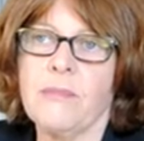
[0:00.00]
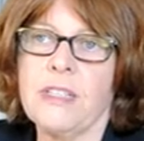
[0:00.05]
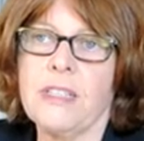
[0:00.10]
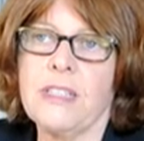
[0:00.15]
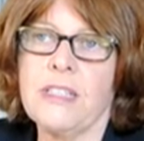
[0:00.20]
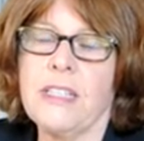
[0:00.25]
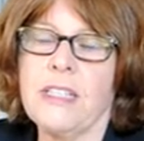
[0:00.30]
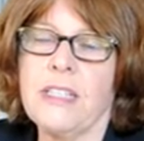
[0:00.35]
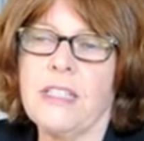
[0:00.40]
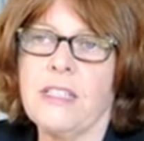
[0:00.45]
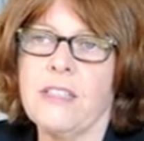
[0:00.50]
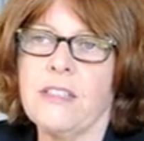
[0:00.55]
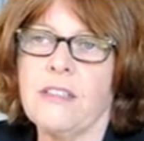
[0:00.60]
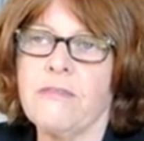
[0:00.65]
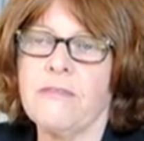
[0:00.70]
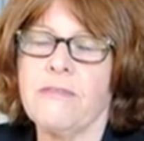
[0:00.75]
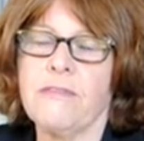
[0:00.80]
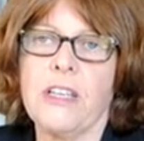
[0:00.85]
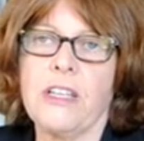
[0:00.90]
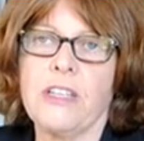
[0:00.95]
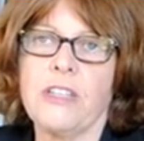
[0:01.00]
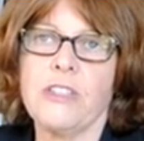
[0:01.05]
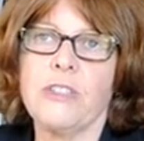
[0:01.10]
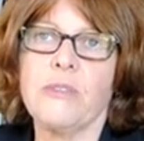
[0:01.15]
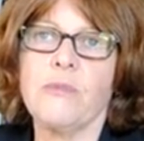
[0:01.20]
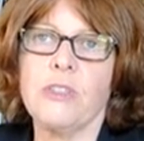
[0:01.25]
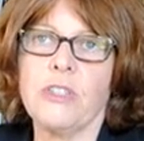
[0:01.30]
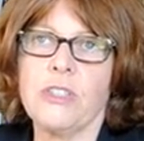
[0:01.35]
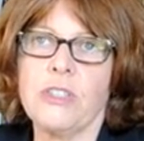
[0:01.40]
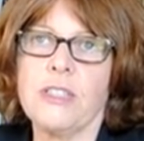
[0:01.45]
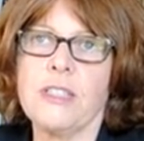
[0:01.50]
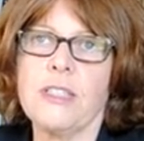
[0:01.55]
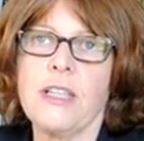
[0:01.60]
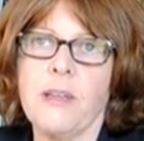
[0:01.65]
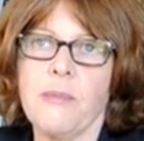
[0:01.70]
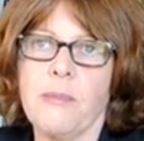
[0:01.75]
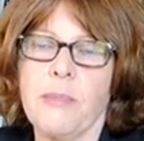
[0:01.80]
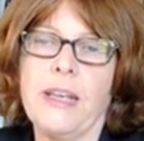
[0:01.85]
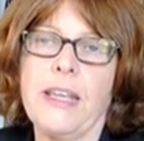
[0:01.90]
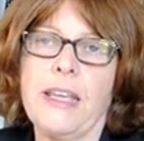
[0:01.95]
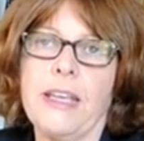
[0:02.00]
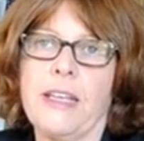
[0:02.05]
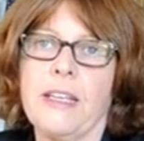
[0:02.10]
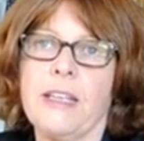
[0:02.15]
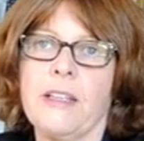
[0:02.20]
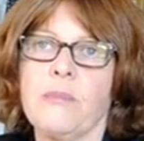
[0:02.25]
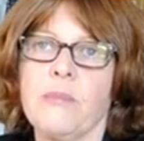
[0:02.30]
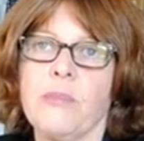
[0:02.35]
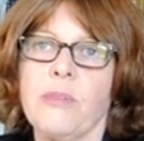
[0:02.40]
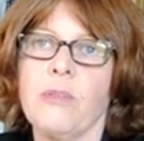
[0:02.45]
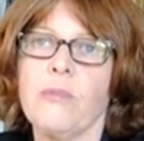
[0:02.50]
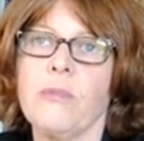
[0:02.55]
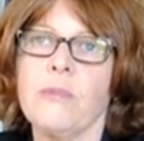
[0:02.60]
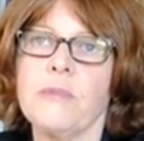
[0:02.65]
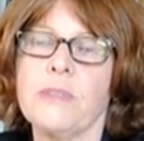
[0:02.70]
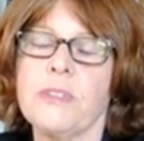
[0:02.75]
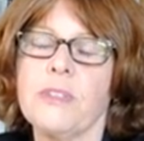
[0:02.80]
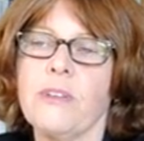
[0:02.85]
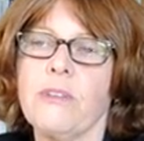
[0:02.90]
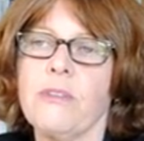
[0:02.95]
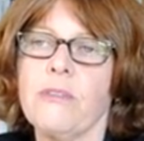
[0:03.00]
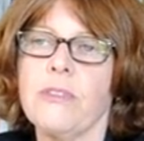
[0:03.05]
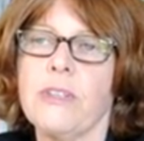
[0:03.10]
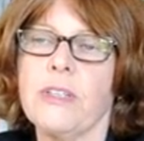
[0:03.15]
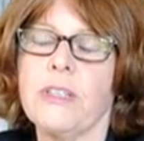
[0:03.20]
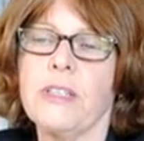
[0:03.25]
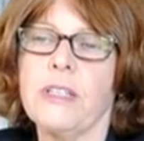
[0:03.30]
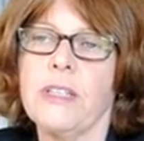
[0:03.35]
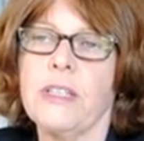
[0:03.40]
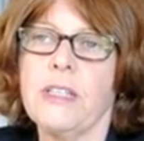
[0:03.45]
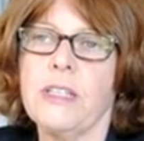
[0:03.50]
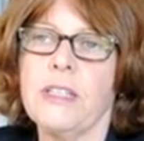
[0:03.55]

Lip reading: executive function, which is like planning and problem solving.